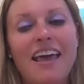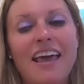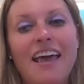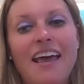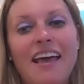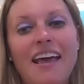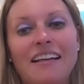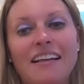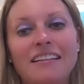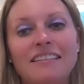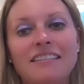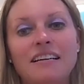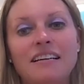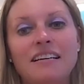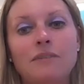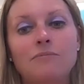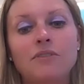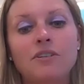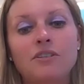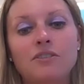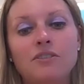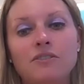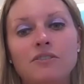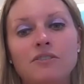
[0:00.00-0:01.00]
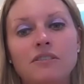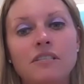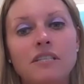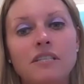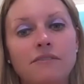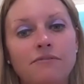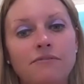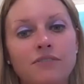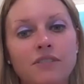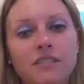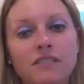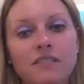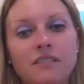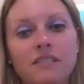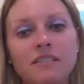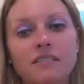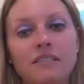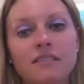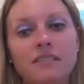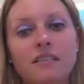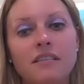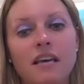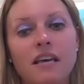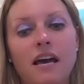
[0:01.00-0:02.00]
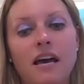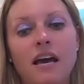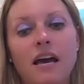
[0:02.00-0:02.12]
And there's differences